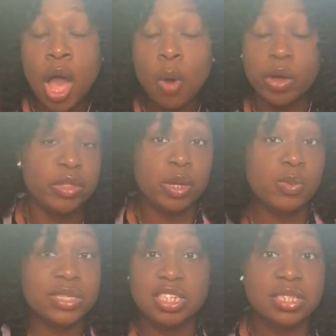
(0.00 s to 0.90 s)
Whether it
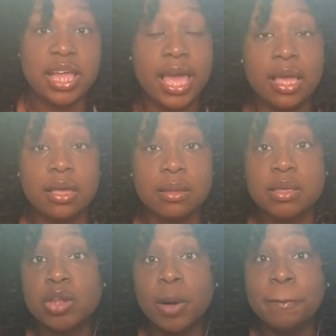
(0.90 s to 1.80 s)
was just like,
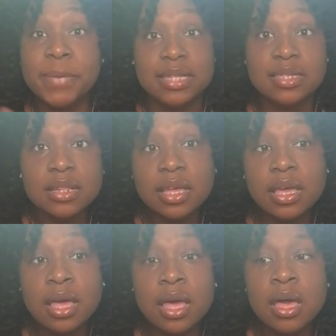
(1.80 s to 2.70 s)

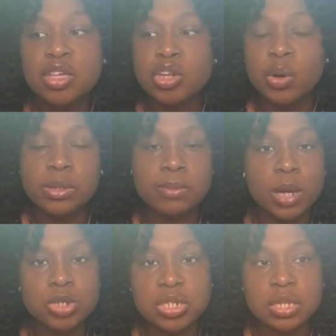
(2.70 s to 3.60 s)
mentally,
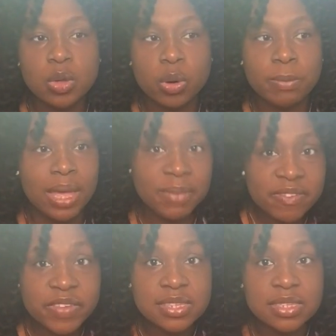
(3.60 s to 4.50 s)
emotionally, or maybe
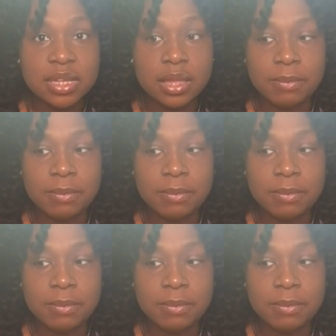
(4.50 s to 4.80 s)
physically.